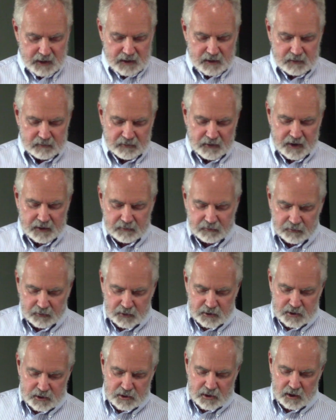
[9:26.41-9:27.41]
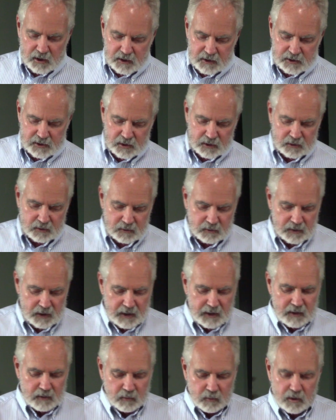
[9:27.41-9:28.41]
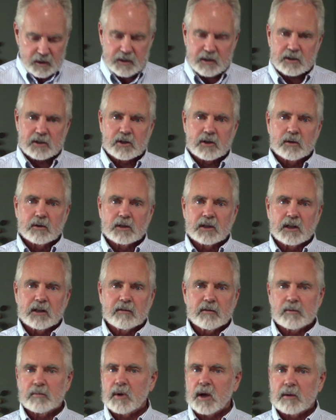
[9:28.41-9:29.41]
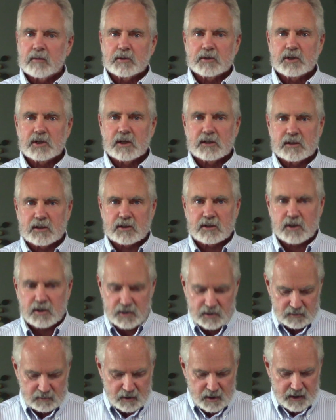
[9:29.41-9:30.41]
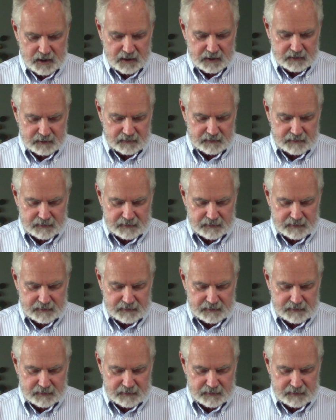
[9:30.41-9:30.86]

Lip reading: In fact, 1 John 2:1-2 in the Living Bible says it this way: